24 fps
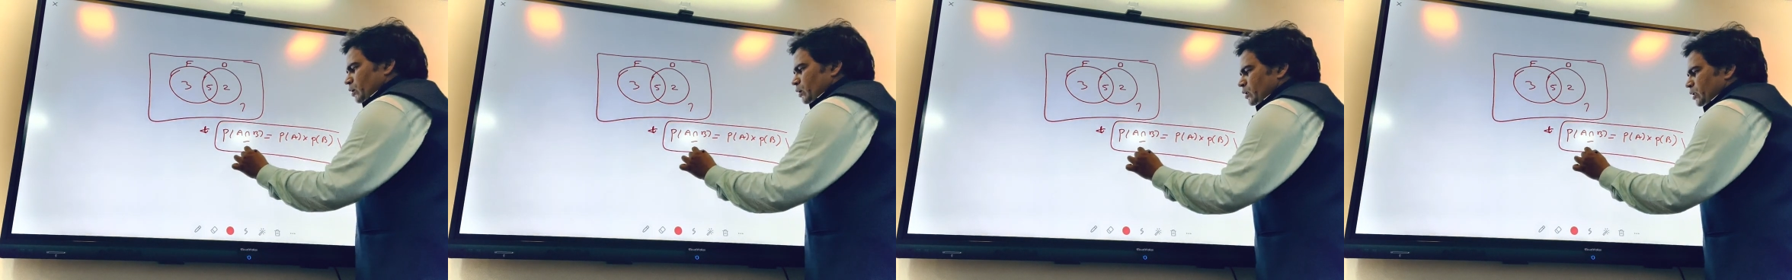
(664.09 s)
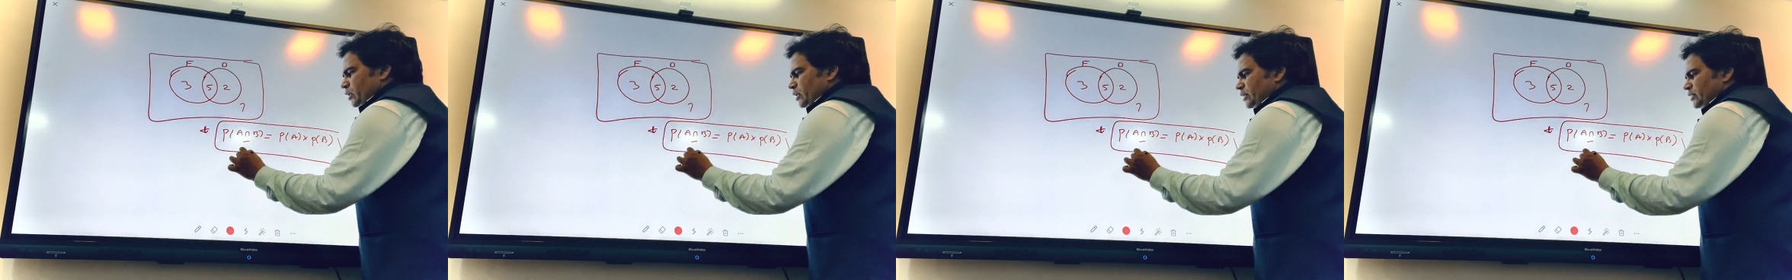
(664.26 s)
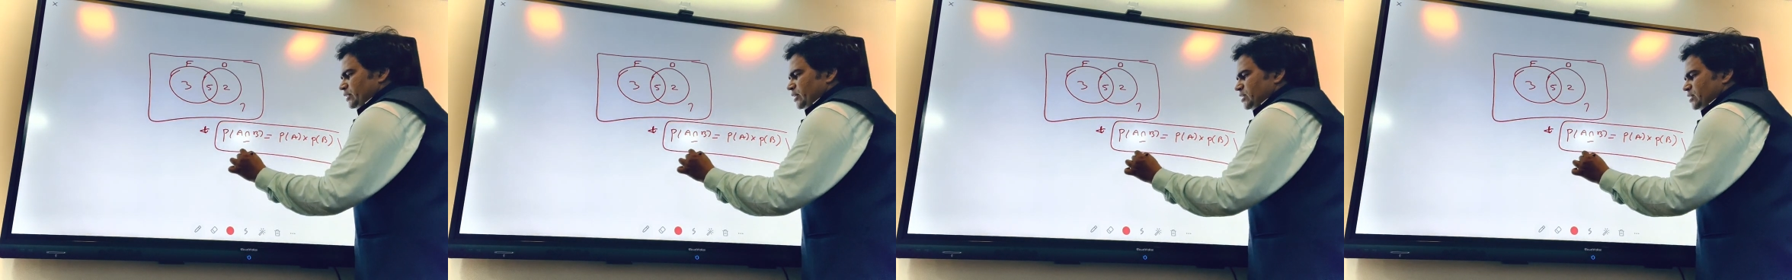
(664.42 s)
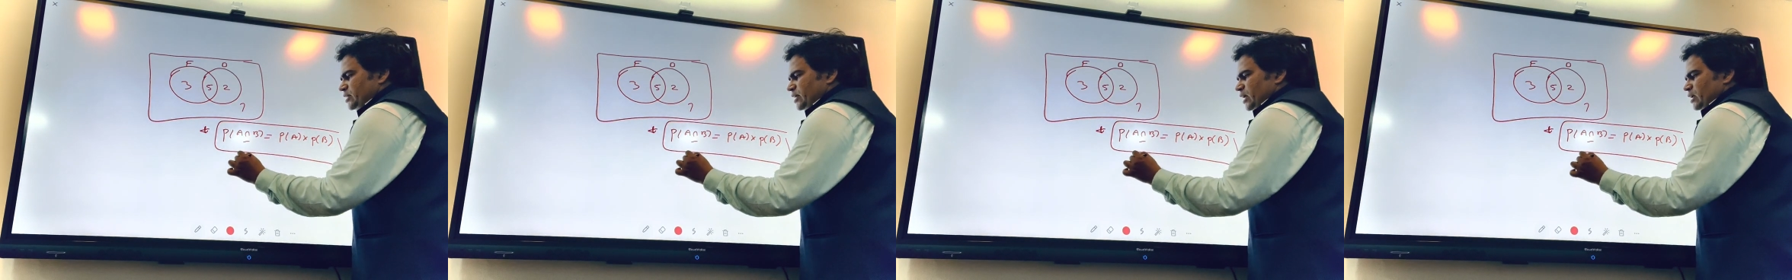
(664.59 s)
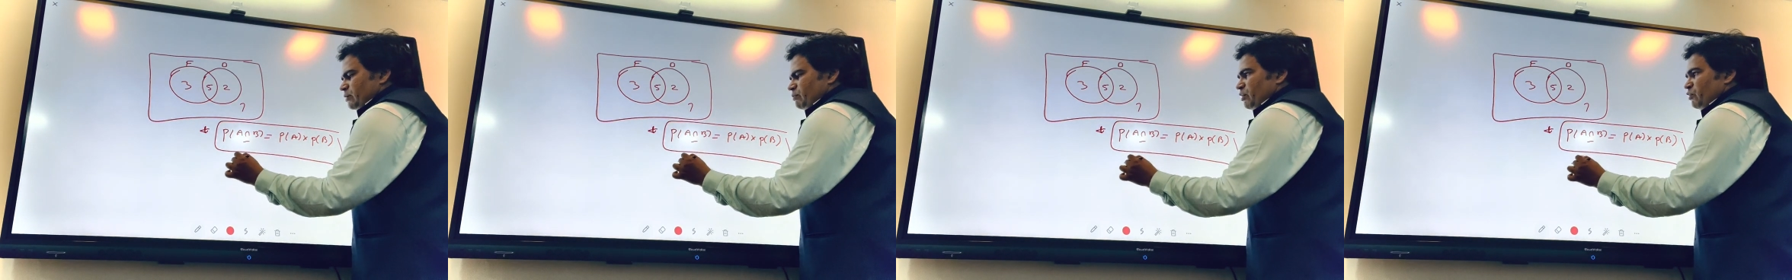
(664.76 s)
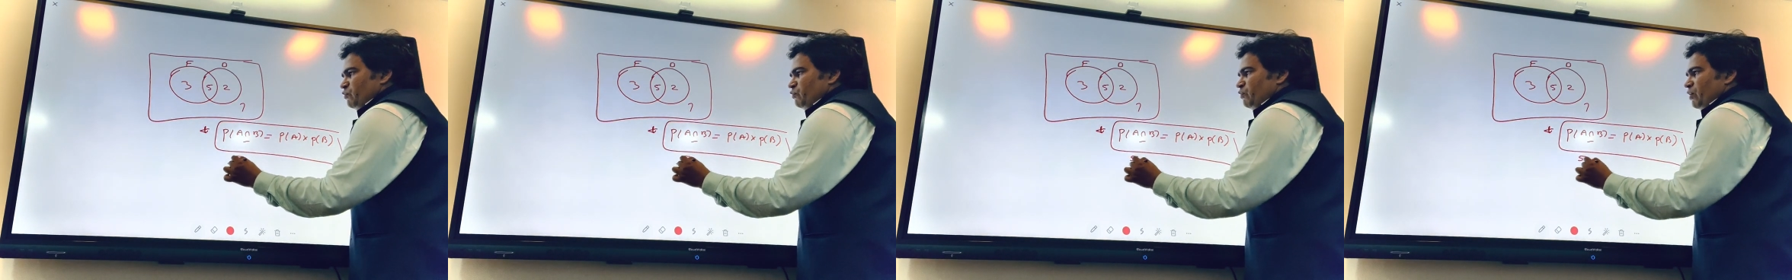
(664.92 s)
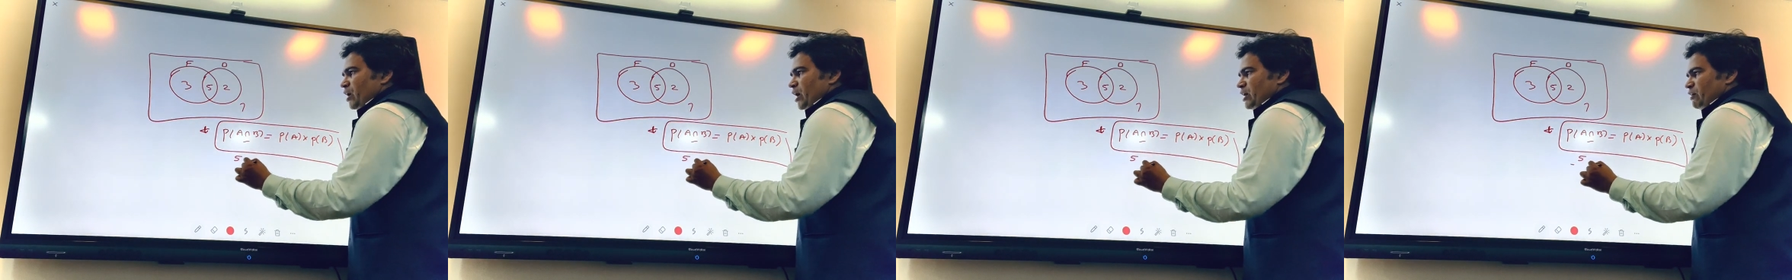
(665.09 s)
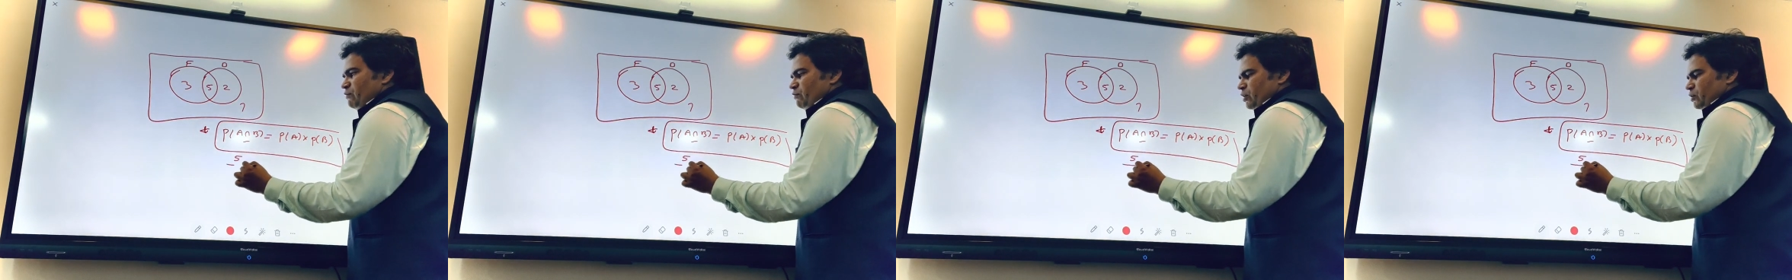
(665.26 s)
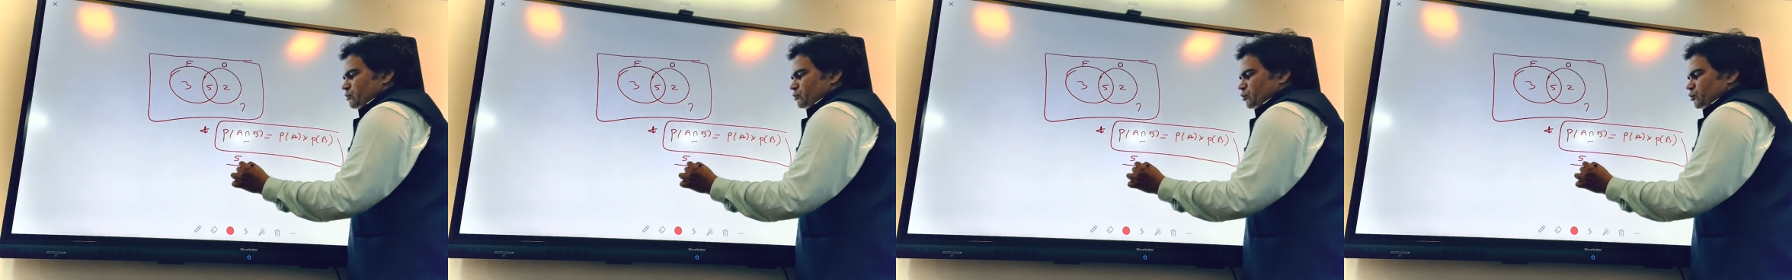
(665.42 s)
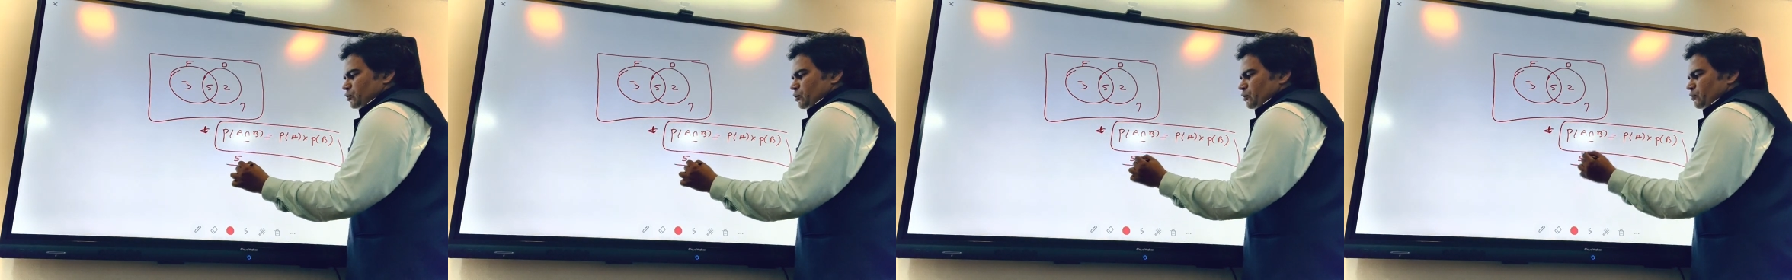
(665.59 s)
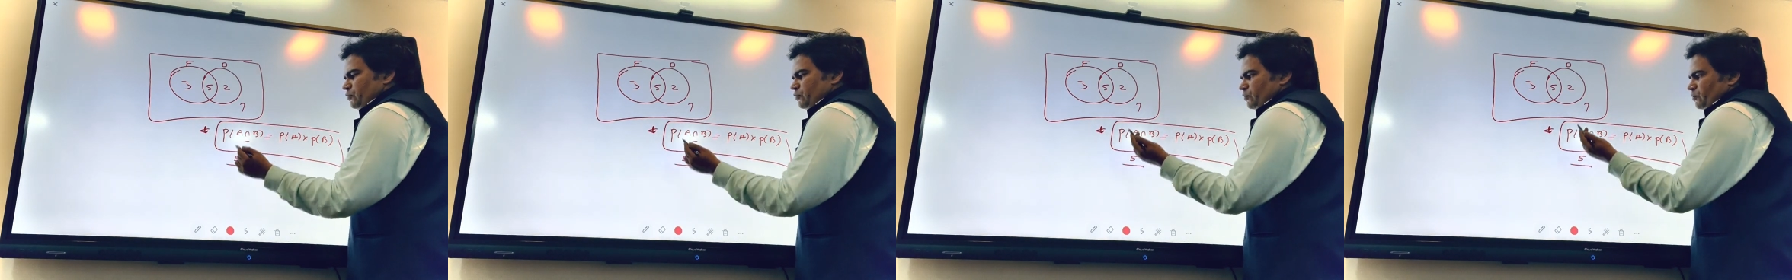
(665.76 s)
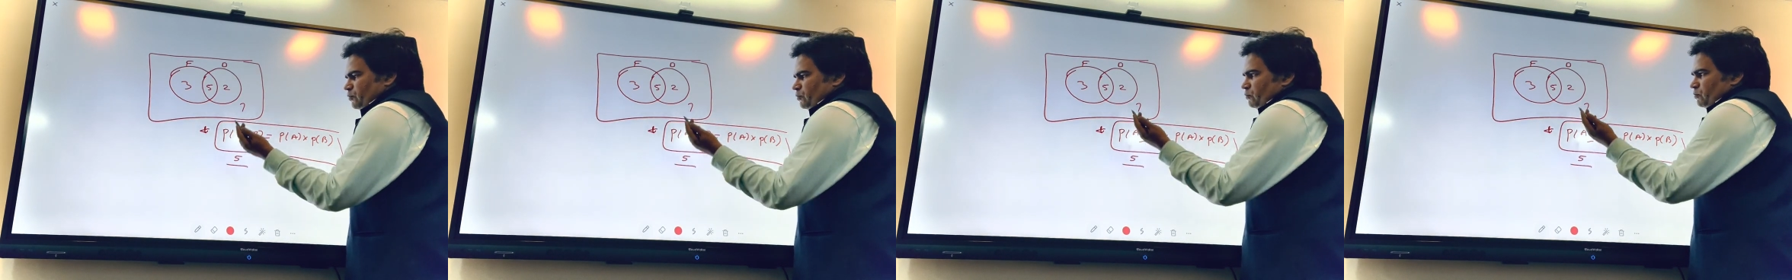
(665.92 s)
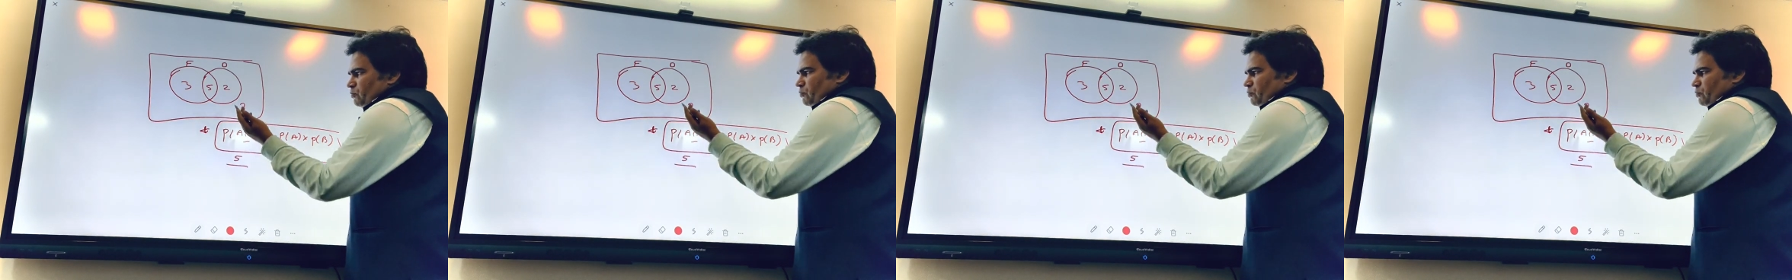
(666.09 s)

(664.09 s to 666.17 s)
this can be 5 out of,